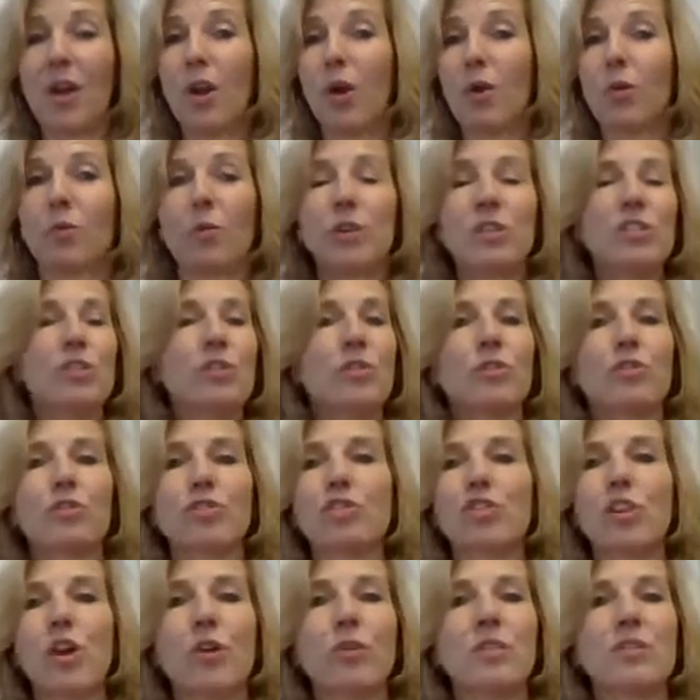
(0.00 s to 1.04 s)
Research
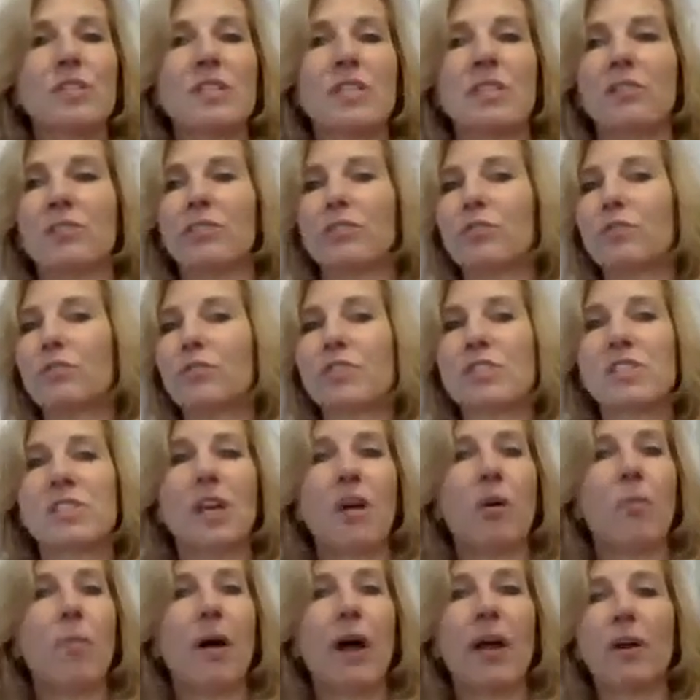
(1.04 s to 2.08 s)
shows that if you for sale
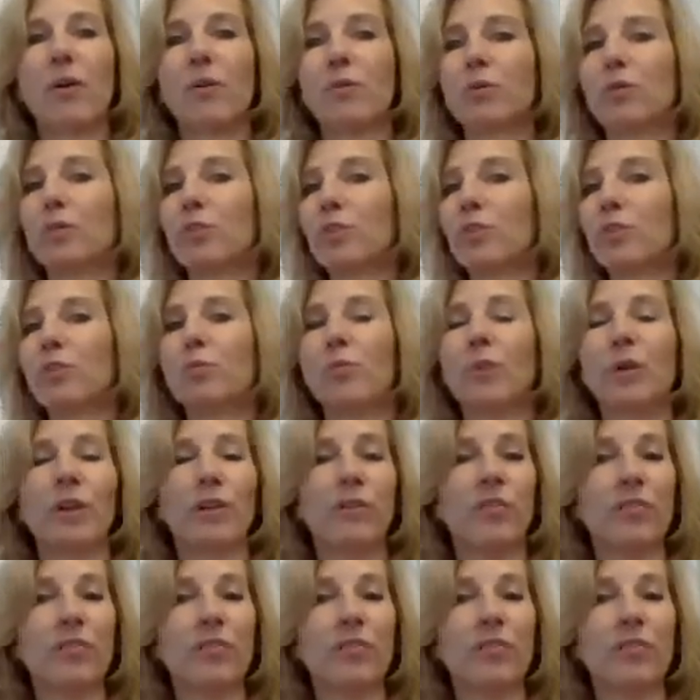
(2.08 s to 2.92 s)
by owner, you will